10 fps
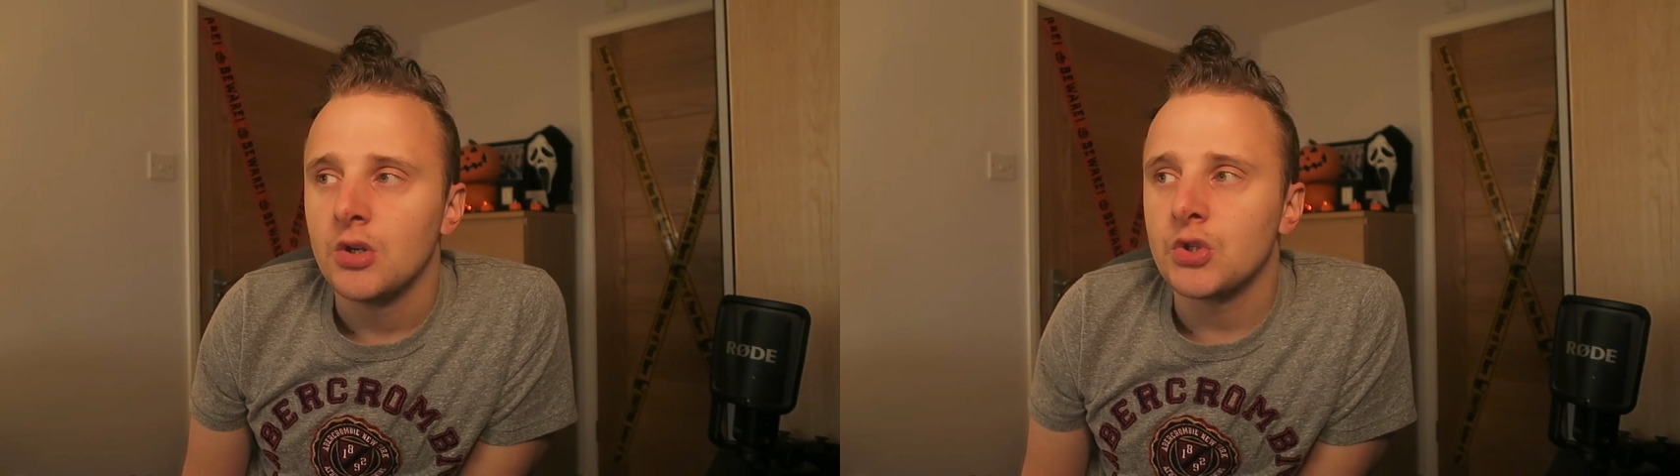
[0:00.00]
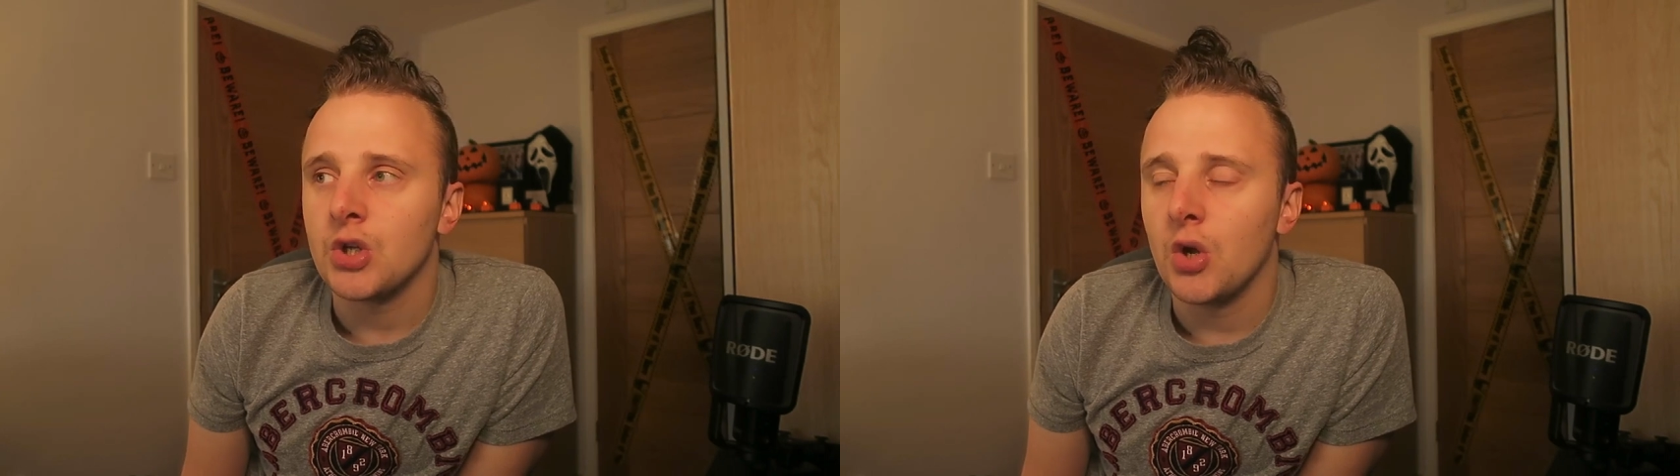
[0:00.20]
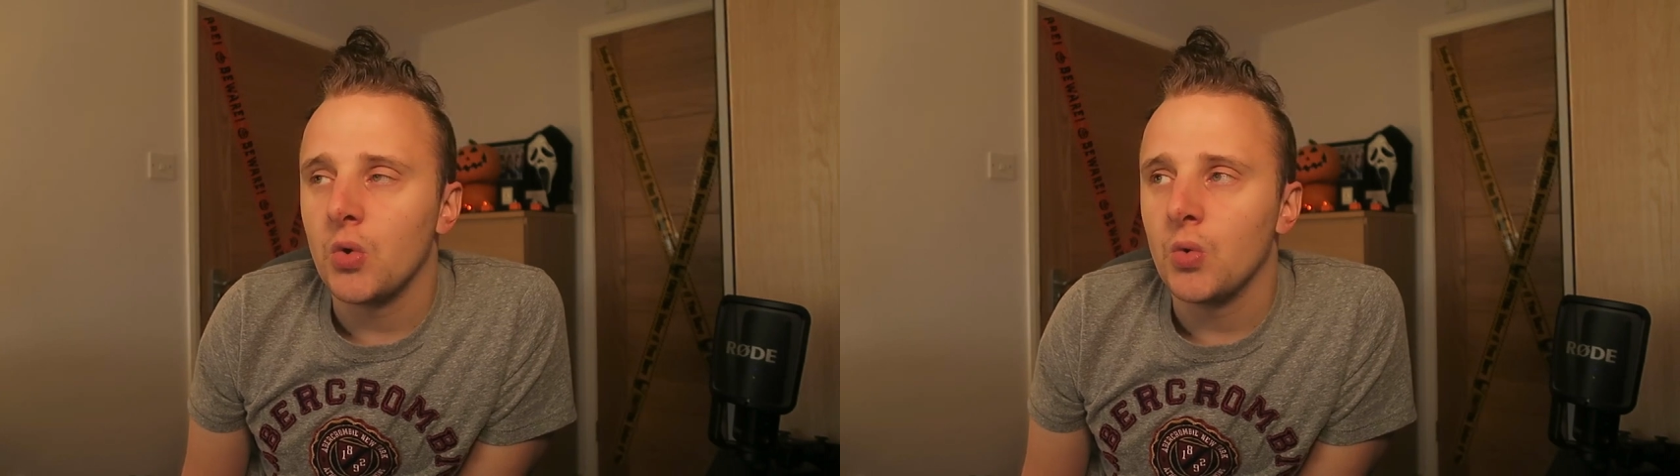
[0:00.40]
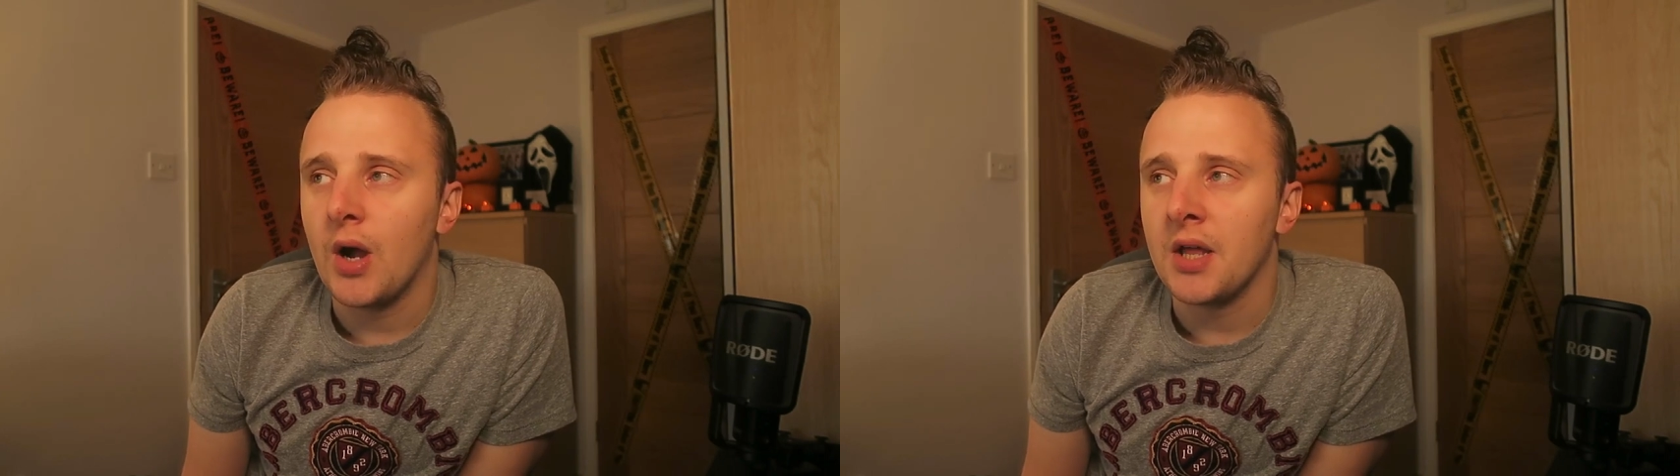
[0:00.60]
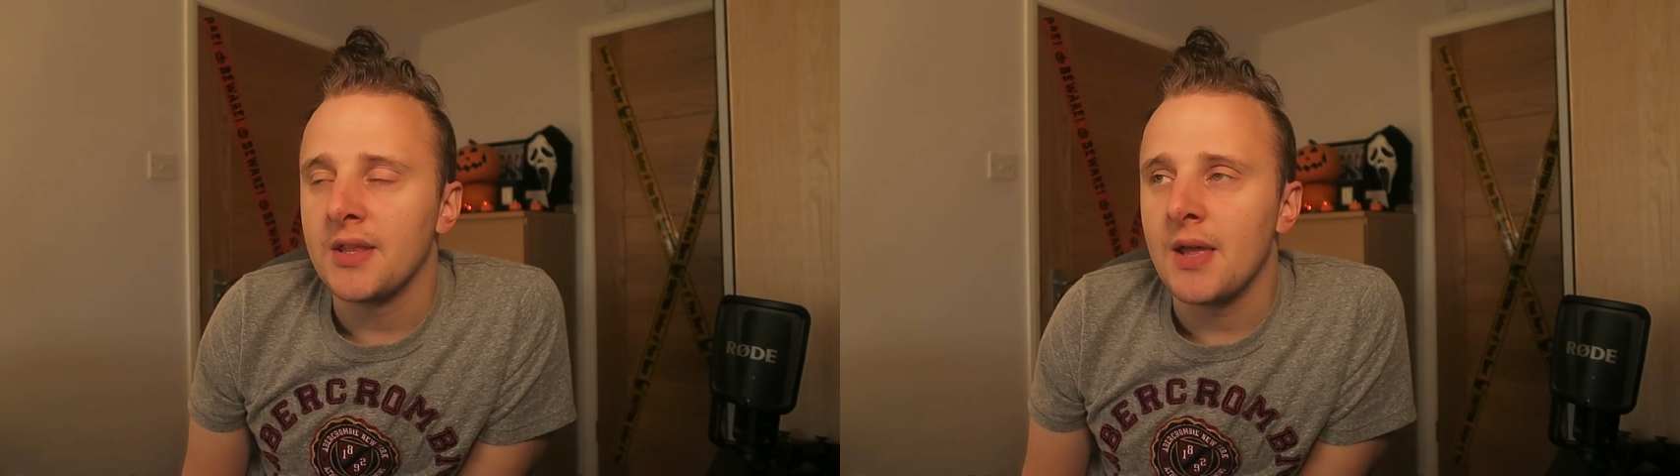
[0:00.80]
So
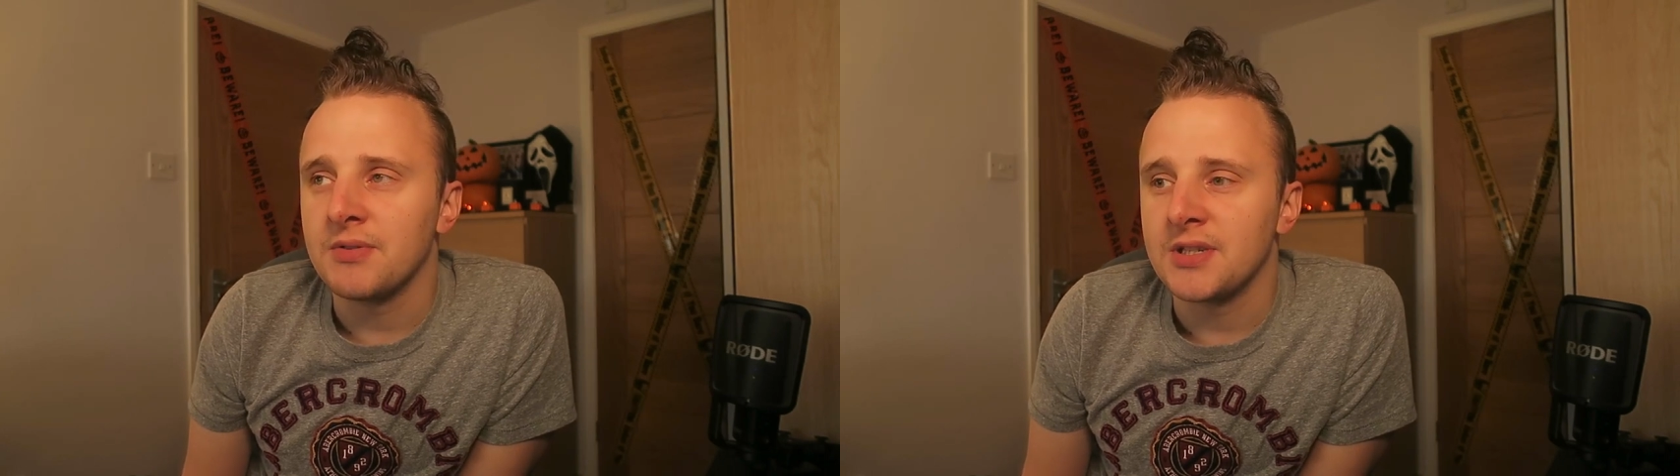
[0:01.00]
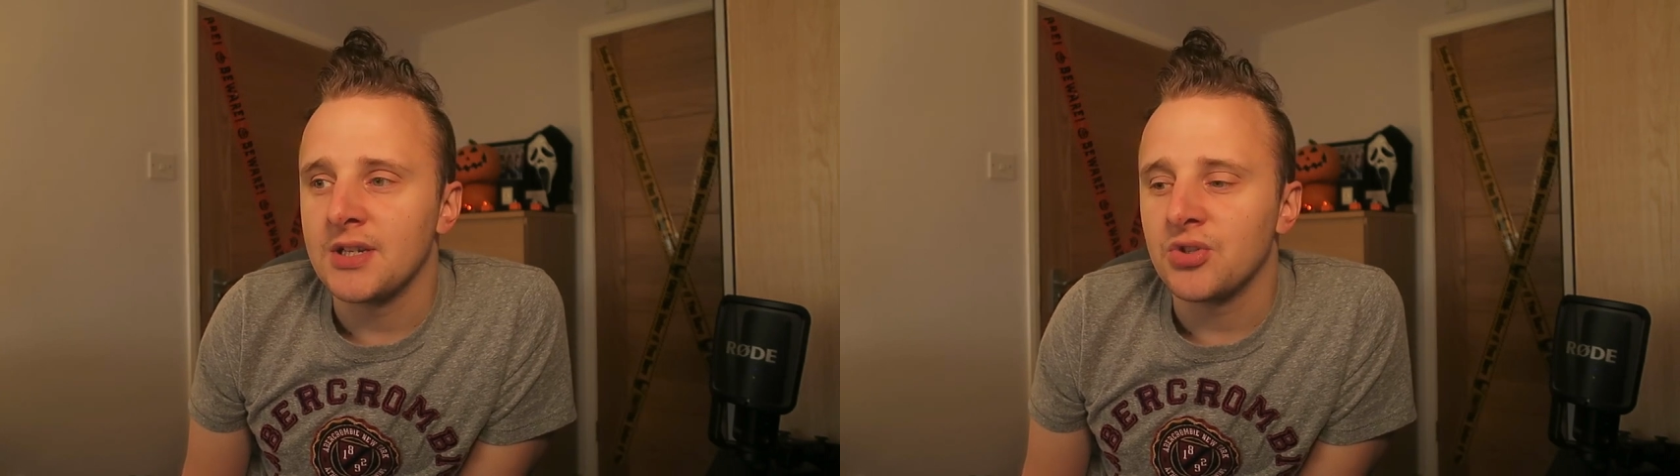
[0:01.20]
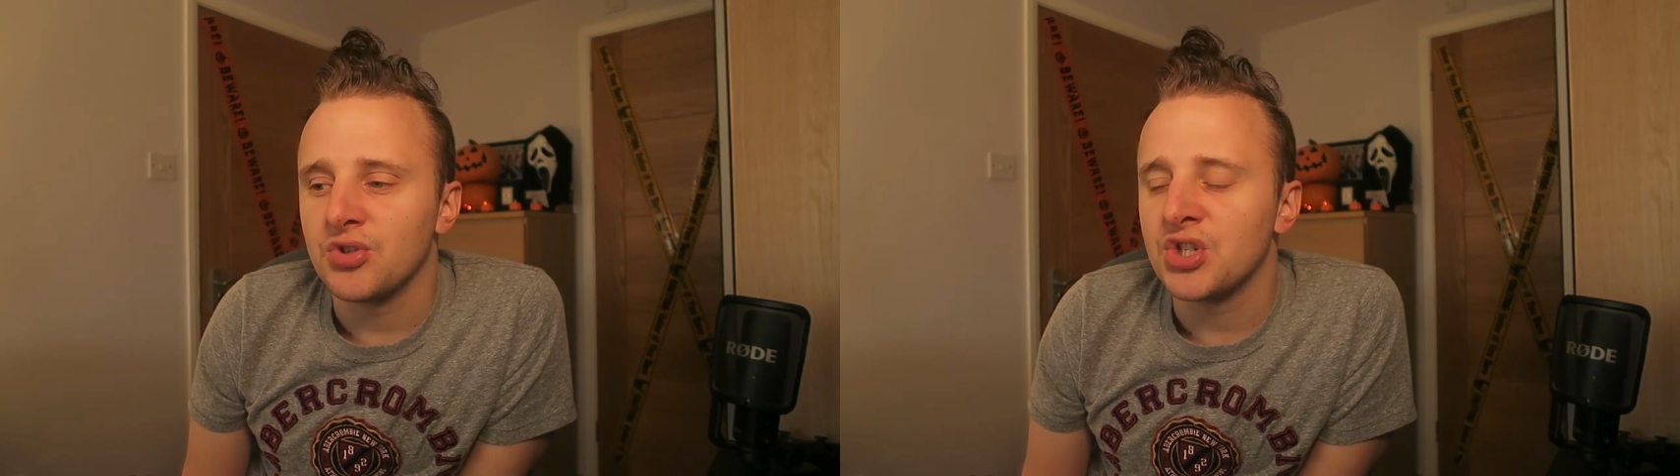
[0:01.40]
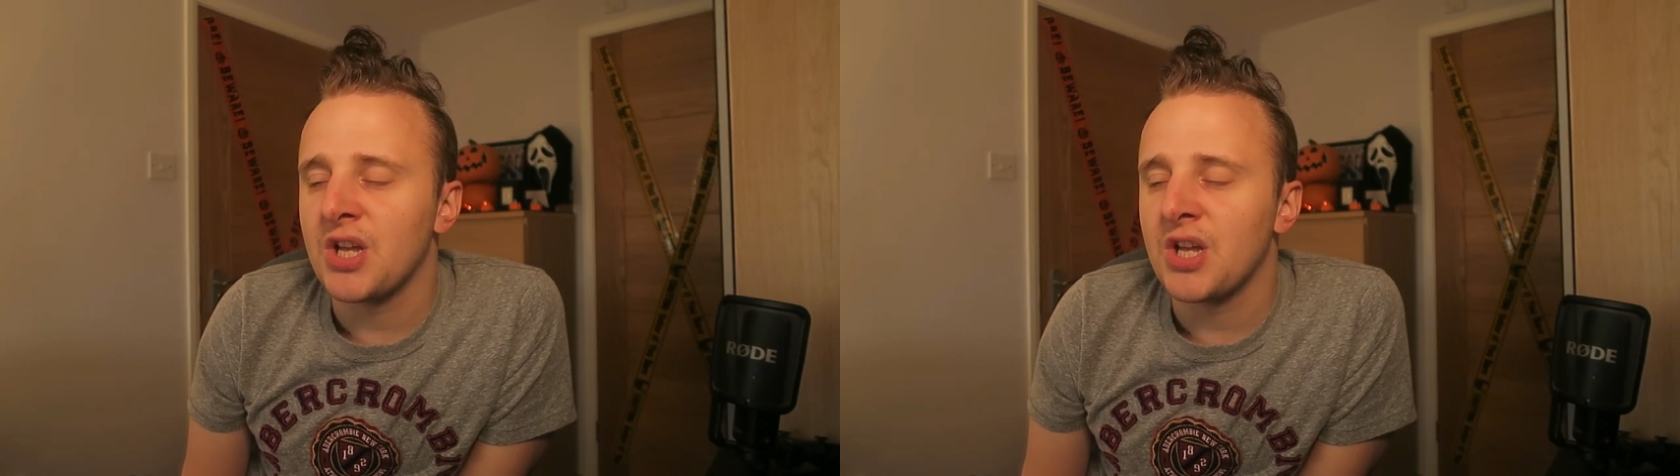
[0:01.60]
I think that was a nice touch,